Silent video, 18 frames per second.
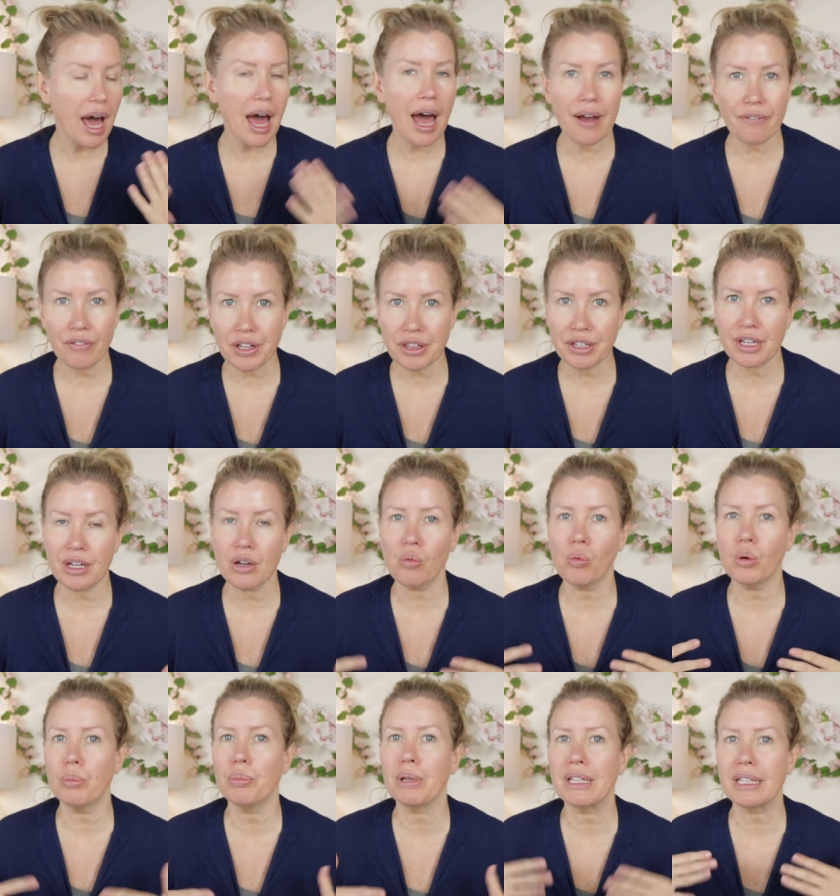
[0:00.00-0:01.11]
Everything
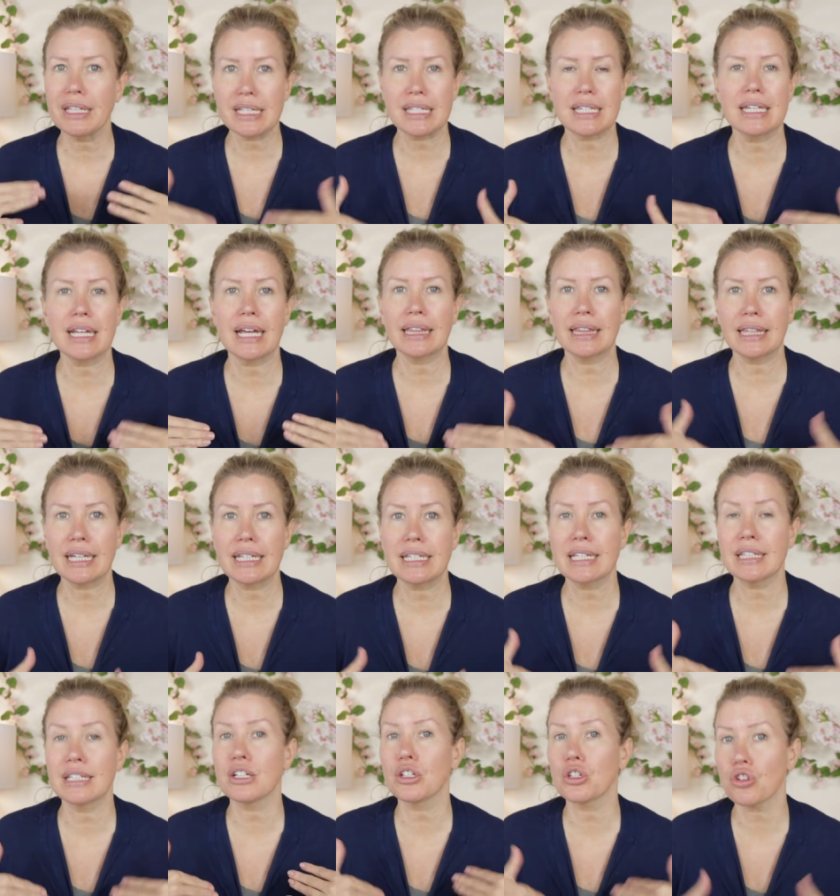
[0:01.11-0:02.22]
will be listed and linked
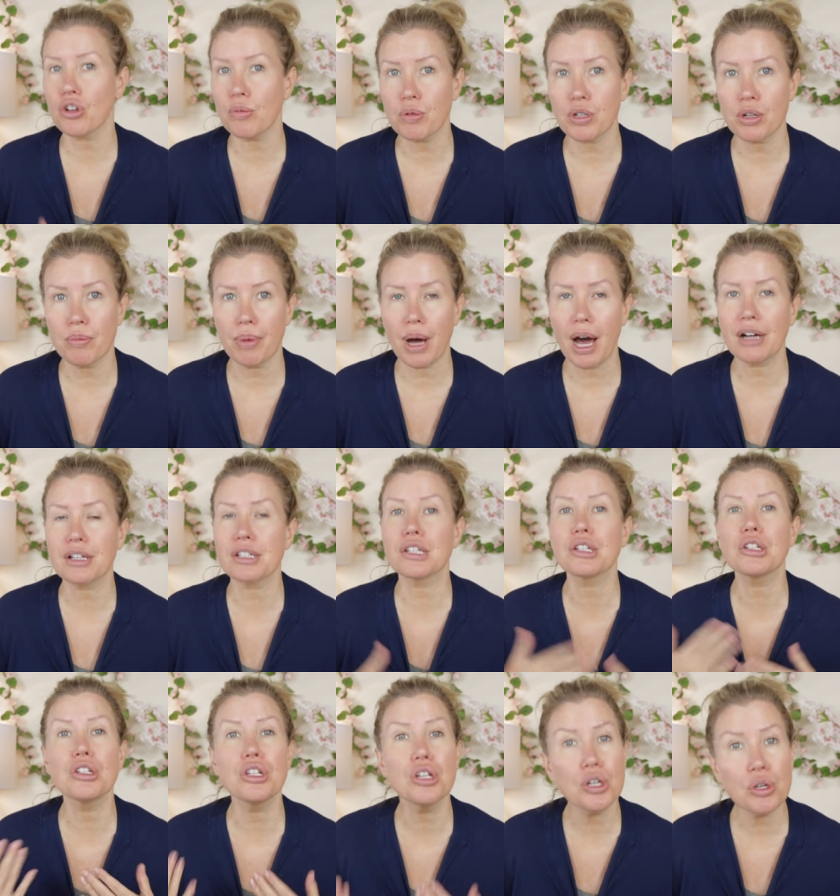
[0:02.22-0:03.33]
in the description box
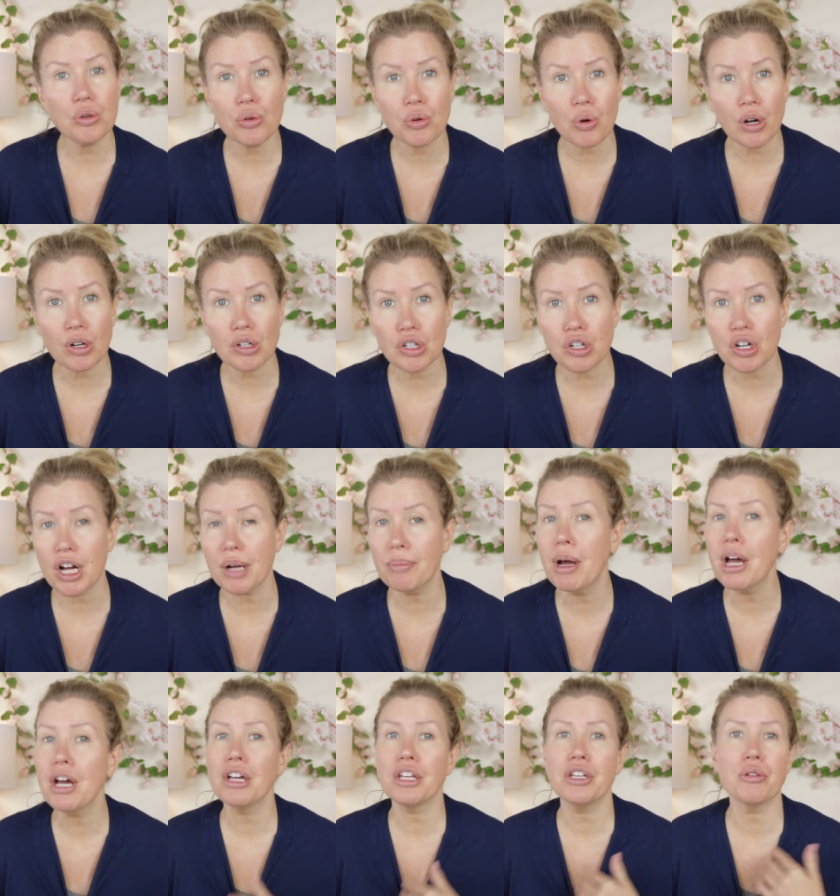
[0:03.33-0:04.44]
to Nordstrom.
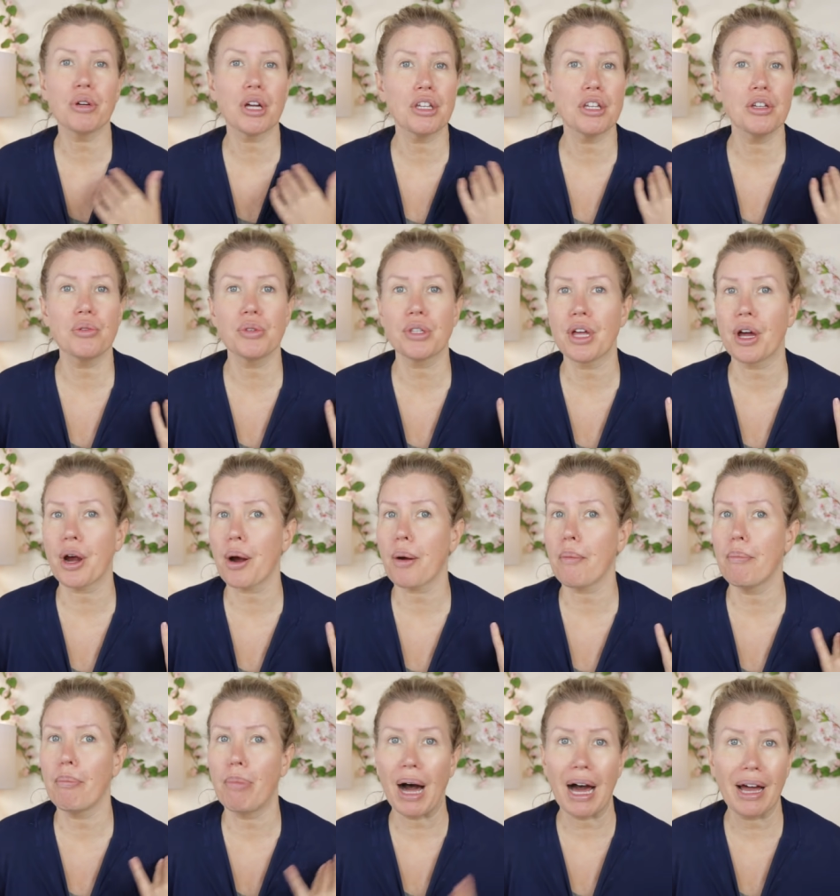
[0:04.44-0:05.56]
You can use their
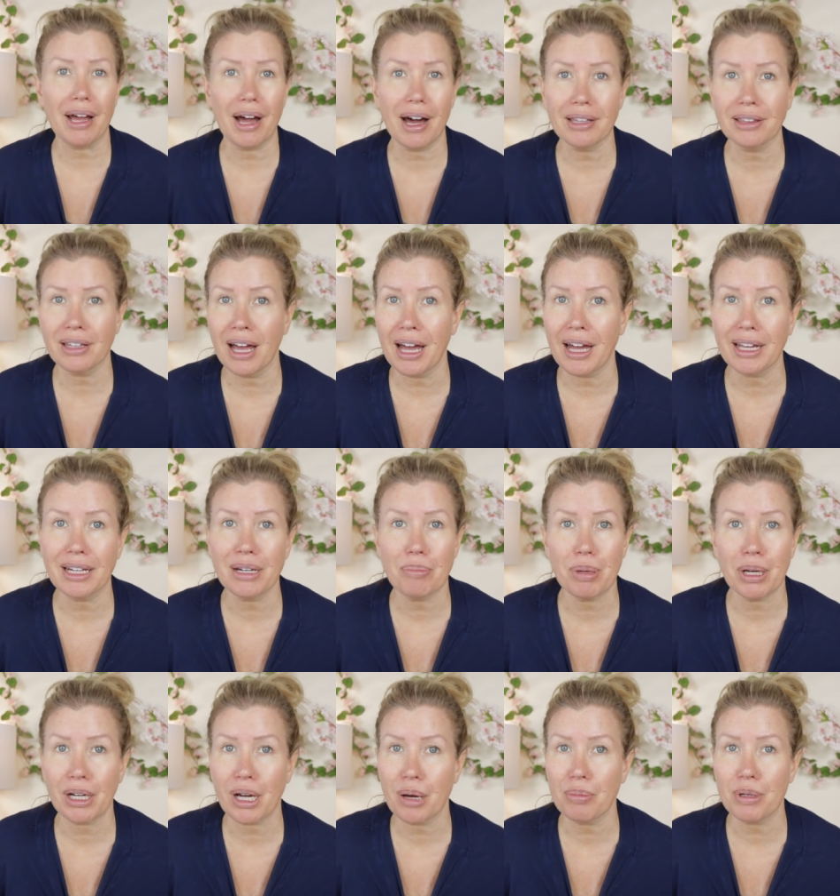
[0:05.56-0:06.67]
buy online,
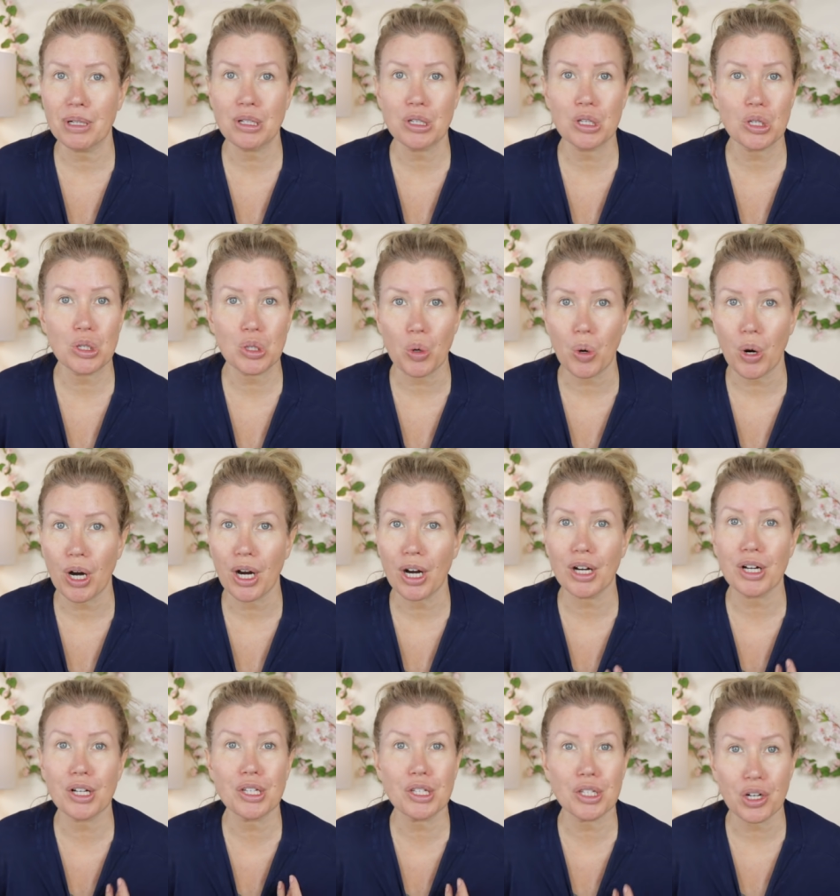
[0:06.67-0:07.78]
pick up in
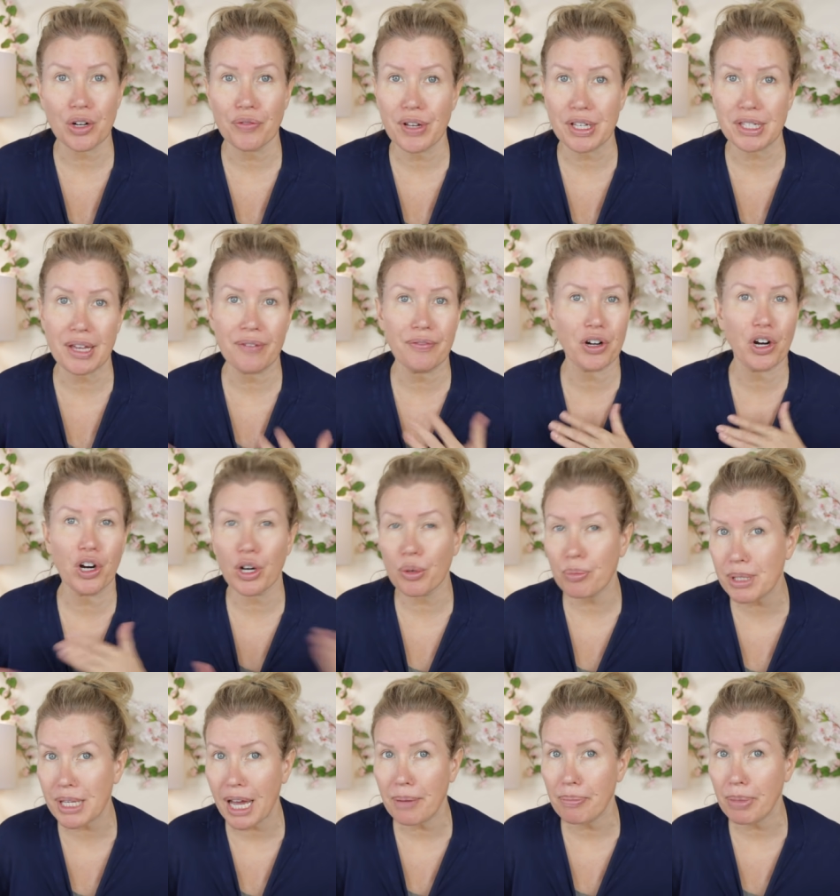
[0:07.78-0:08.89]
store service. They have
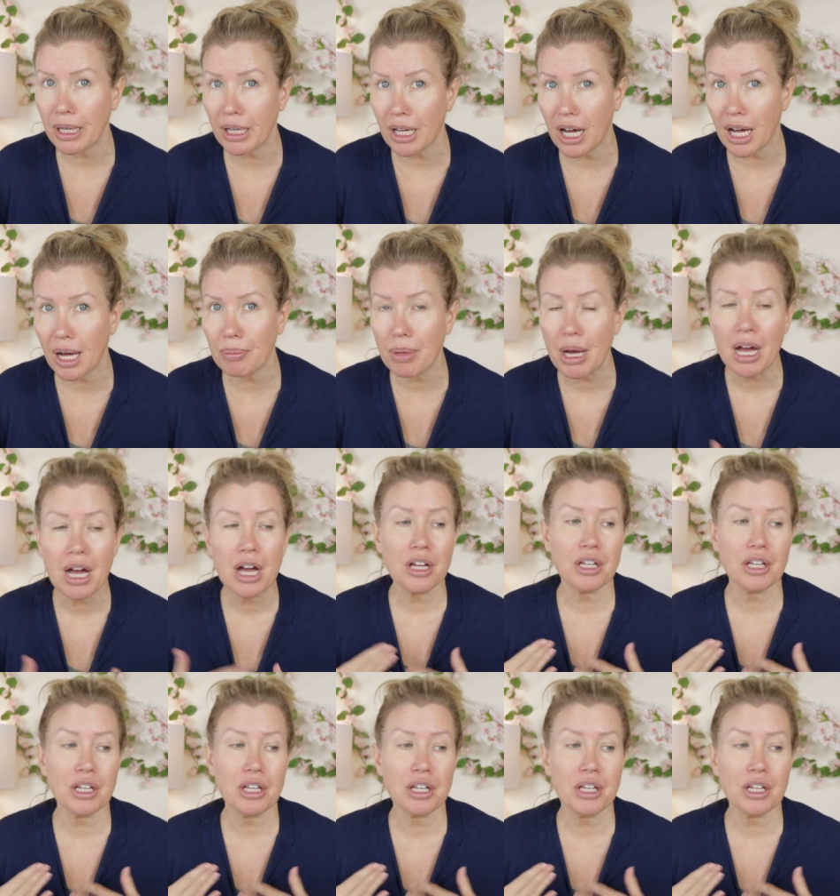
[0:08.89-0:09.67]
curbside pickup.